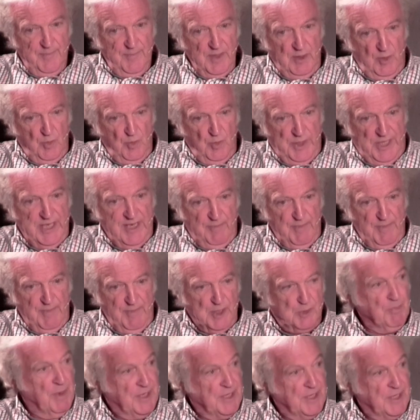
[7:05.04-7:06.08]
we didn't have
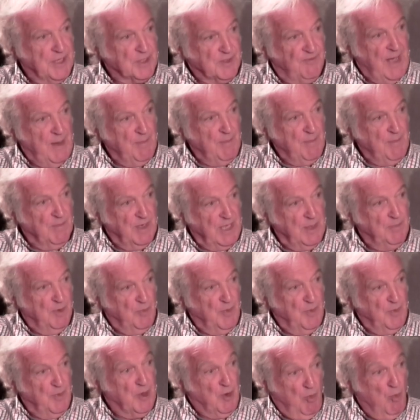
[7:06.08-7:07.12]
much money as a family, but
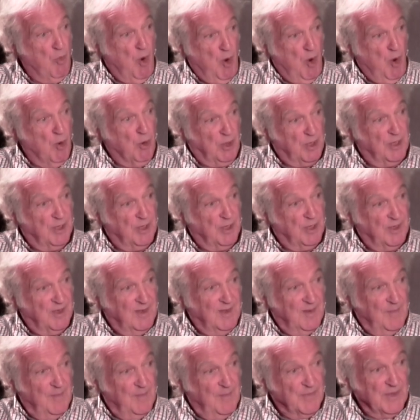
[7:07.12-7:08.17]
we could walk,
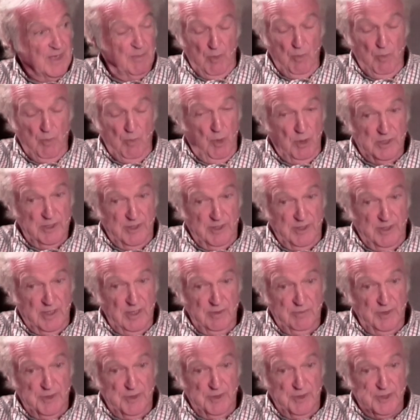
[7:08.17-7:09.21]
and we walked in the
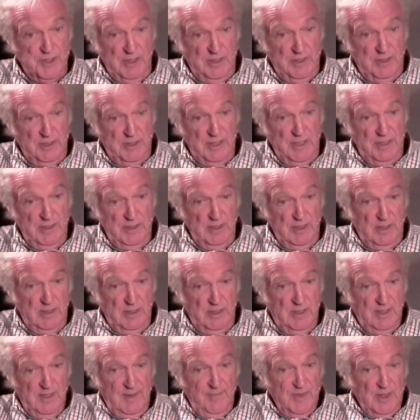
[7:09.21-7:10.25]
countryside. And
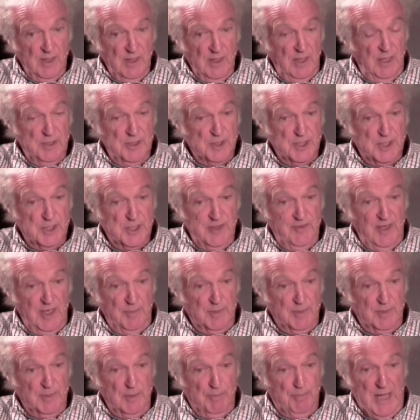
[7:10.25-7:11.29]
I just
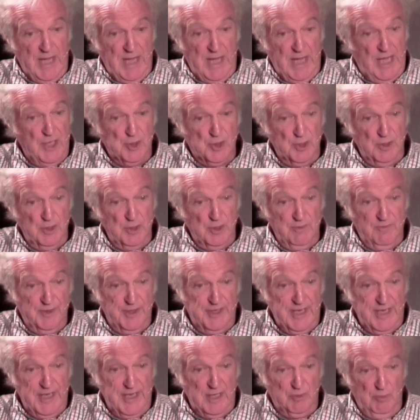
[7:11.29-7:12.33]
developed a passion for the
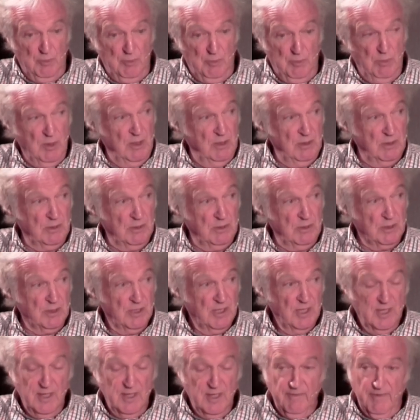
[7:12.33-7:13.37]
natural world,
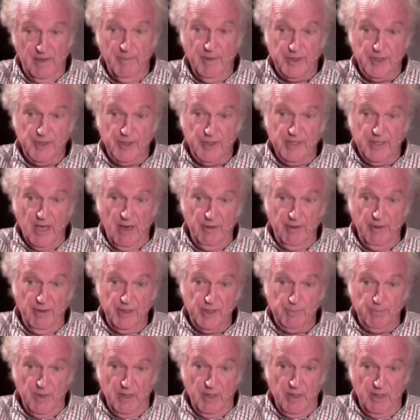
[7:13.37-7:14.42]
very much
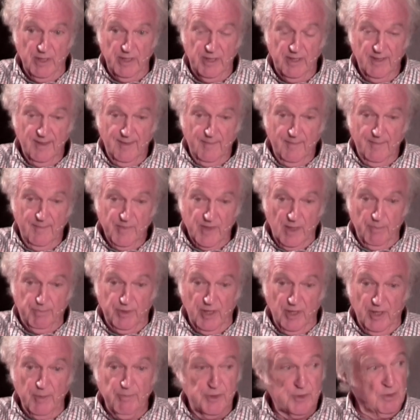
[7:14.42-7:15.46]
encouraged by a
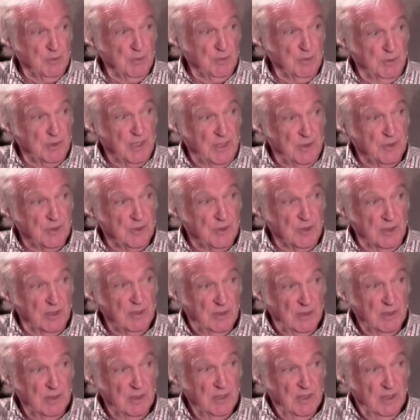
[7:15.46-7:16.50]
primary school teacher
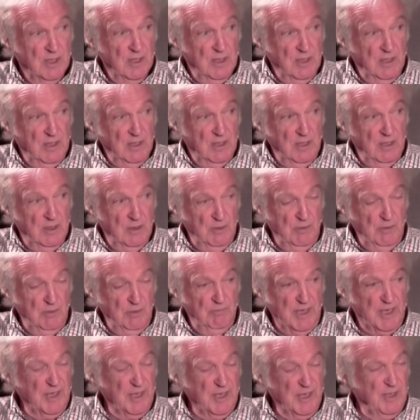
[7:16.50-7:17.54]
who
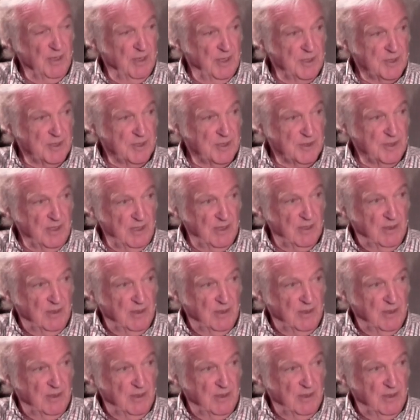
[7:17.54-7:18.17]
recognized that